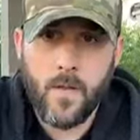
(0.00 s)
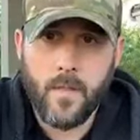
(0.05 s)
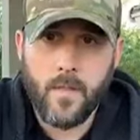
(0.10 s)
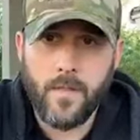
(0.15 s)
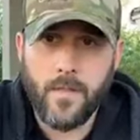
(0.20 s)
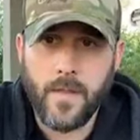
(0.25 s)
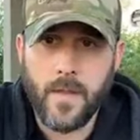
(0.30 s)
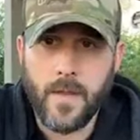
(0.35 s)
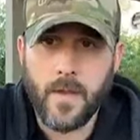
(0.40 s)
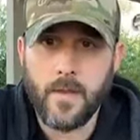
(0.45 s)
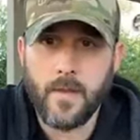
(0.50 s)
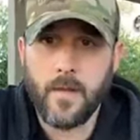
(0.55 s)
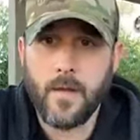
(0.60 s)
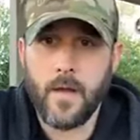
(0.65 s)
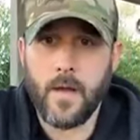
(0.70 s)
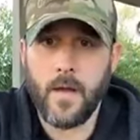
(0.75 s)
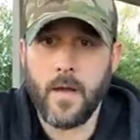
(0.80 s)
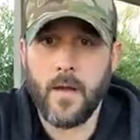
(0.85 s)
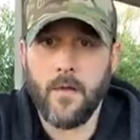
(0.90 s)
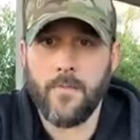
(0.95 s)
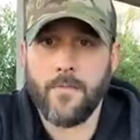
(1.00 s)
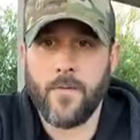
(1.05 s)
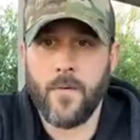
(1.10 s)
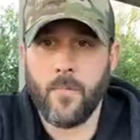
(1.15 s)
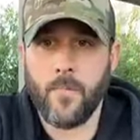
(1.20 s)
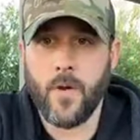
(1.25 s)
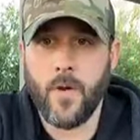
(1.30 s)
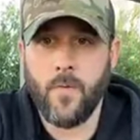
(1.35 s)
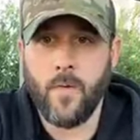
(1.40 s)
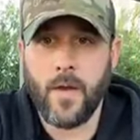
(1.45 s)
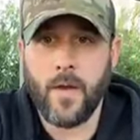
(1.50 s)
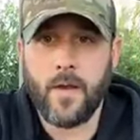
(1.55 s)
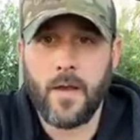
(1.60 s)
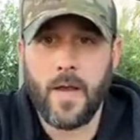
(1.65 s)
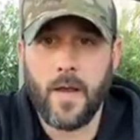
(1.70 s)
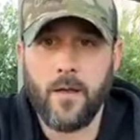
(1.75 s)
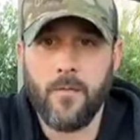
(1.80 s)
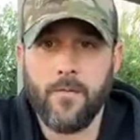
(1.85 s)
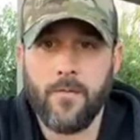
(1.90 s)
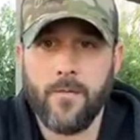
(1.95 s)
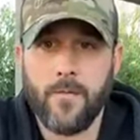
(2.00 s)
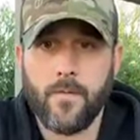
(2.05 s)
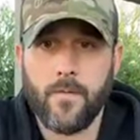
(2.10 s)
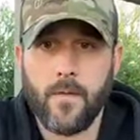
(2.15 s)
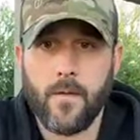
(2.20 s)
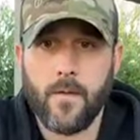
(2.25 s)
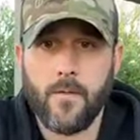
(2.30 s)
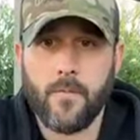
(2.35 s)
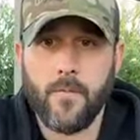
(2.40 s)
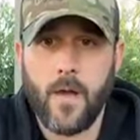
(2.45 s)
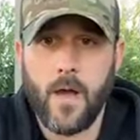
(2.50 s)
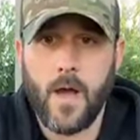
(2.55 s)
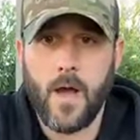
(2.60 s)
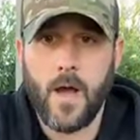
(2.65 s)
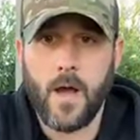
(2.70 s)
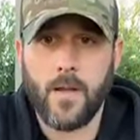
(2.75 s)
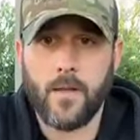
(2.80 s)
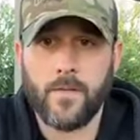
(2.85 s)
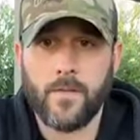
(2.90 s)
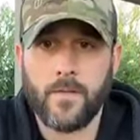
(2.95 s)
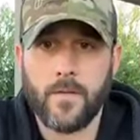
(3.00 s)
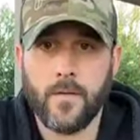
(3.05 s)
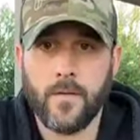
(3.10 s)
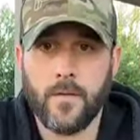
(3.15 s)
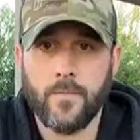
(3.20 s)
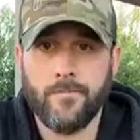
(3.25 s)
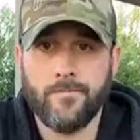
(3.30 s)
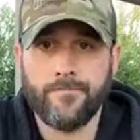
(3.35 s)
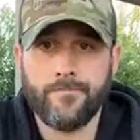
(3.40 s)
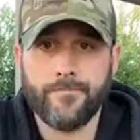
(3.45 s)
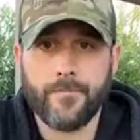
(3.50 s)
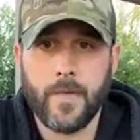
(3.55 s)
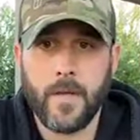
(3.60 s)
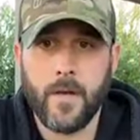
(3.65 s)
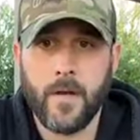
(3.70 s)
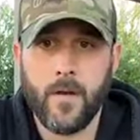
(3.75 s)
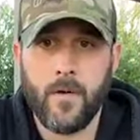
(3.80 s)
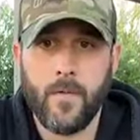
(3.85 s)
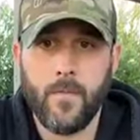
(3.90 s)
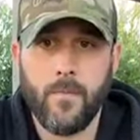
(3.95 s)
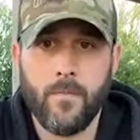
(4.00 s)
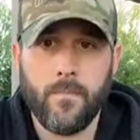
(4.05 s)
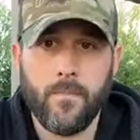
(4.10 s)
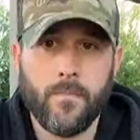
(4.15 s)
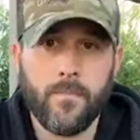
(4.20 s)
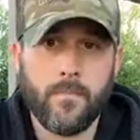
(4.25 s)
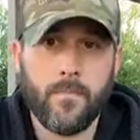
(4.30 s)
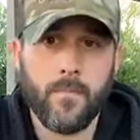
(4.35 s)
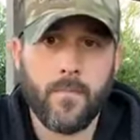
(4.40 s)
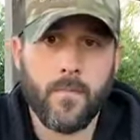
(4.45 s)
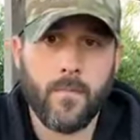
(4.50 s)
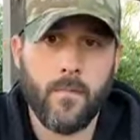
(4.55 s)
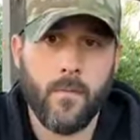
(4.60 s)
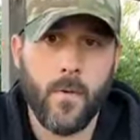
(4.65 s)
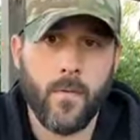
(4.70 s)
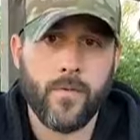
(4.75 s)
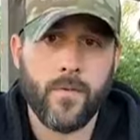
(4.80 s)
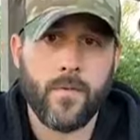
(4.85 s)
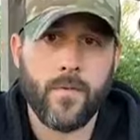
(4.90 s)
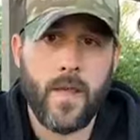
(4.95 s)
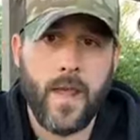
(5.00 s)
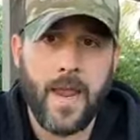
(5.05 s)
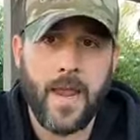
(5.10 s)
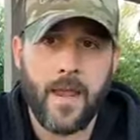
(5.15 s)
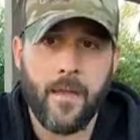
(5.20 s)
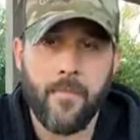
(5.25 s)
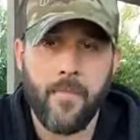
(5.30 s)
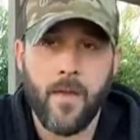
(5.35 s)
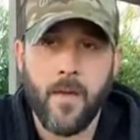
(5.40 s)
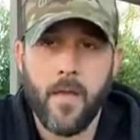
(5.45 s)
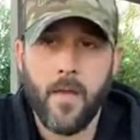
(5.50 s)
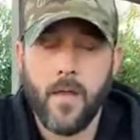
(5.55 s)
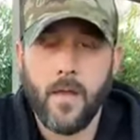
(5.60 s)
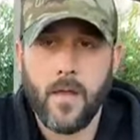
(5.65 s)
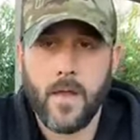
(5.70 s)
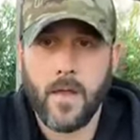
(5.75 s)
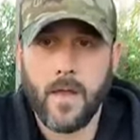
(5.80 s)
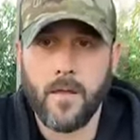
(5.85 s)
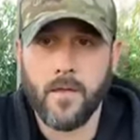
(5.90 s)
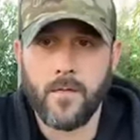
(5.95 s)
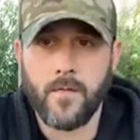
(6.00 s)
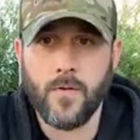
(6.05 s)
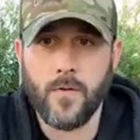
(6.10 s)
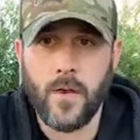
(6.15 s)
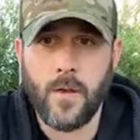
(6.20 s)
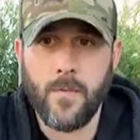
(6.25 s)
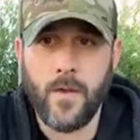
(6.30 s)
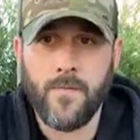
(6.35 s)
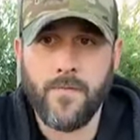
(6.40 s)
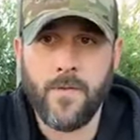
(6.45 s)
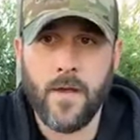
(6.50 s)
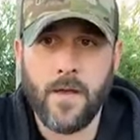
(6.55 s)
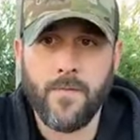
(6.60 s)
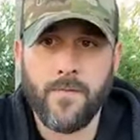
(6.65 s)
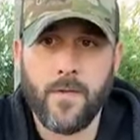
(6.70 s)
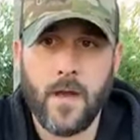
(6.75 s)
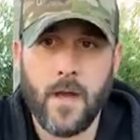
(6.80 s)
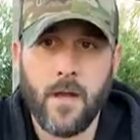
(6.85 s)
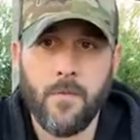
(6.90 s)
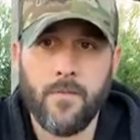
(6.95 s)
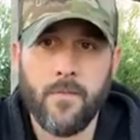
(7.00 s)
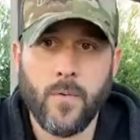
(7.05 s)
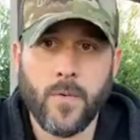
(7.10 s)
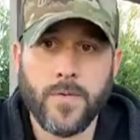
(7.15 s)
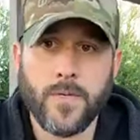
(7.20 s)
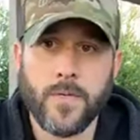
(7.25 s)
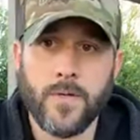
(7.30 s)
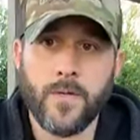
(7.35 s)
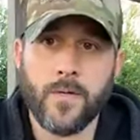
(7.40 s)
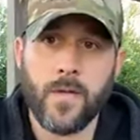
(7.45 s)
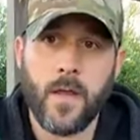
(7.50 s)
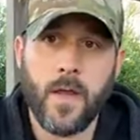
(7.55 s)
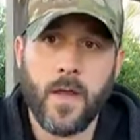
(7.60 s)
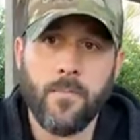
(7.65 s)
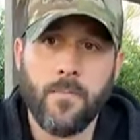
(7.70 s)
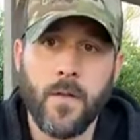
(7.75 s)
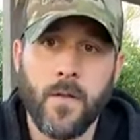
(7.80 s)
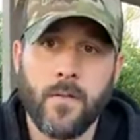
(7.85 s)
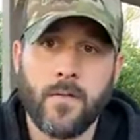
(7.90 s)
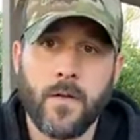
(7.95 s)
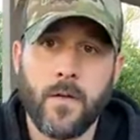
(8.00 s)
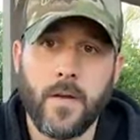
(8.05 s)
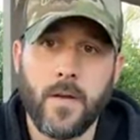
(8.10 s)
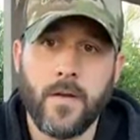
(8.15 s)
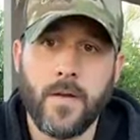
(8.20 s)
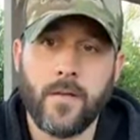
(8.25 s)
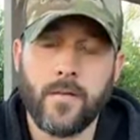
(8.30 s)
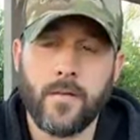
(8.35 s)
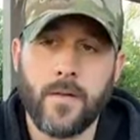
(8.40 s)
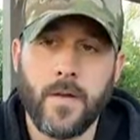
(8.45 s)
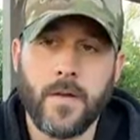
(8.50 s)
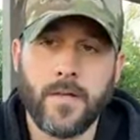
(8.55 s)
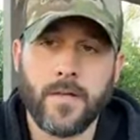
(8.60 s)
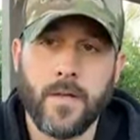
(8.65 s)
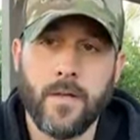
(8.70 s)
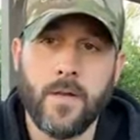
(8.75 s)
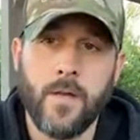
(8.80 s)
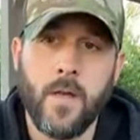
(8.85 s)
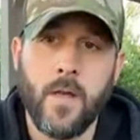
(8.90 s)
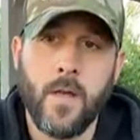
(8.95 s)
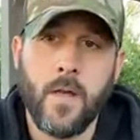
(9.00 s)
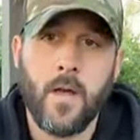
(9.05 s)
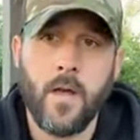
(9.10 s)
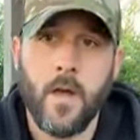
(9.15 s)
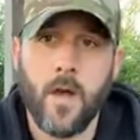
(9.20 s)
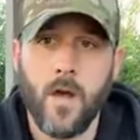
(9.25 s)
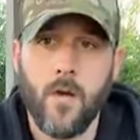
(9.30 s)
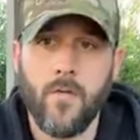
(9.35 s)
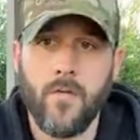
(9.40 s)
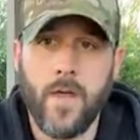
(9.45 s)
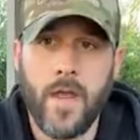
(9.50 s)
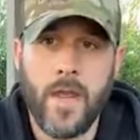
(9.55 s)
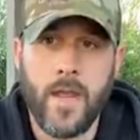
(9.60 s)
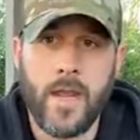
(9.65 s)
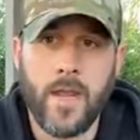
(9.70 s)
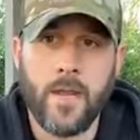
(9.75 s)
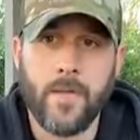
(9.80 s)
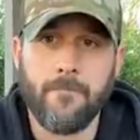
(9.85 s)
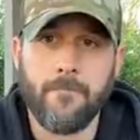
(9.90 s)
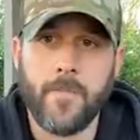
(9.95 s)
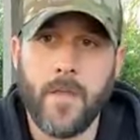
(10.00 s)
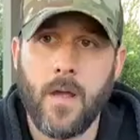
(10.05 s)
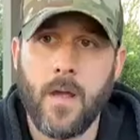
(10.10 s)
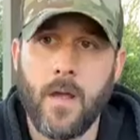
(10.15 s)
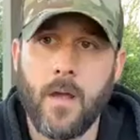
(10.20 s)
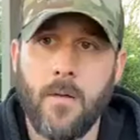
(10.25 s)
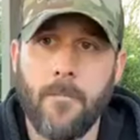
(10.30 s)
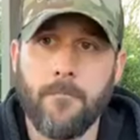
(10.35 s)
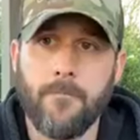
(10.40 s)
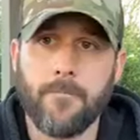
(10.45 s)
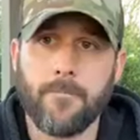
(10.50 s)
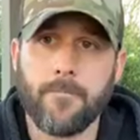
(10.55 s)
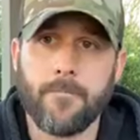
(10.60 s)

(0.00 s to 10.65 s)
the uh, from going kind of hottest to you know the most tame is your M855, which is a military designation of a um,